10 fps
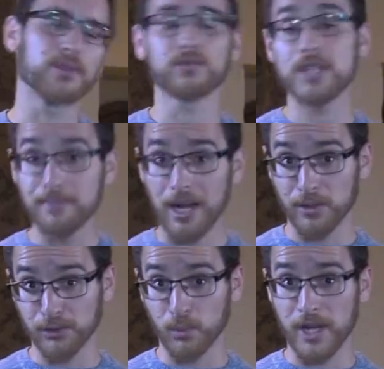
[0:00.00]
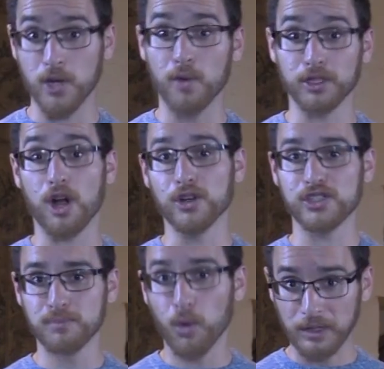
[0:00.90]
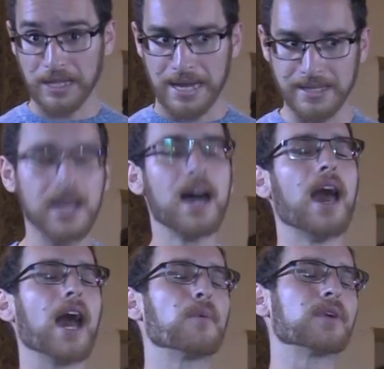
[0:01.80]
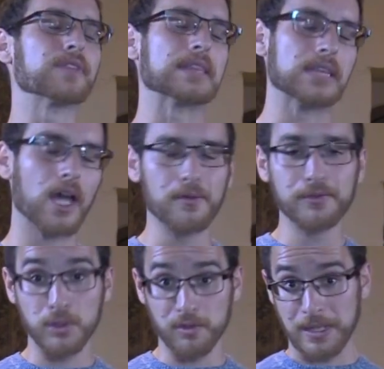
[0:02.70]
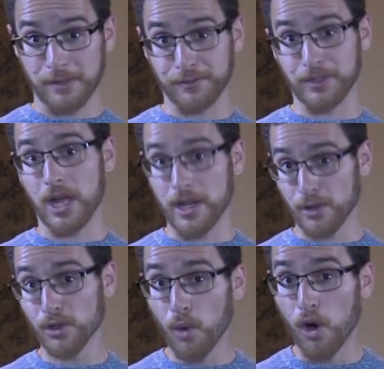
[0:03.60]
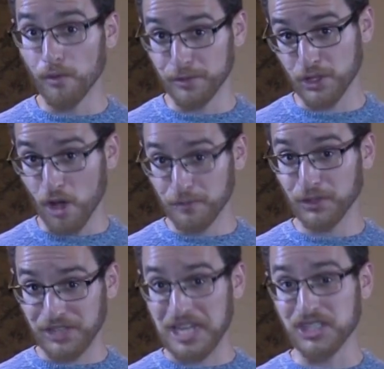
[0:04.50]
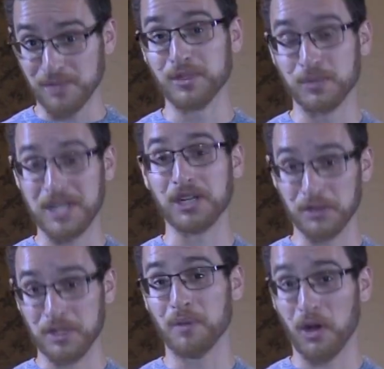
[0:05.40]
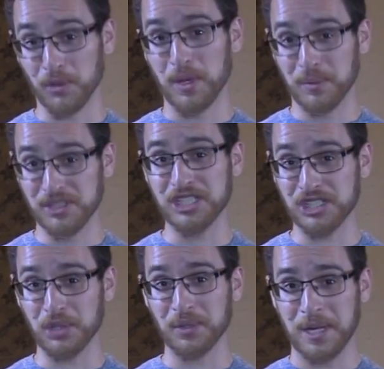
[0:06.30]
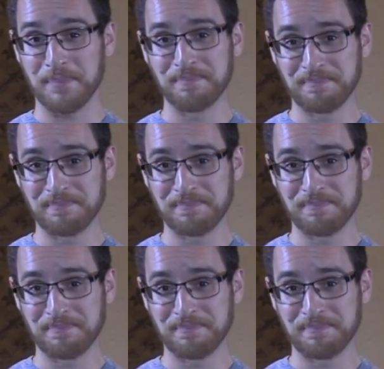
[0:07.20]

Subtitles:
3 miles away over harsh moorland. I would have loved to have been a fly on the wall for the conversation between her and Bothwell when she showed up.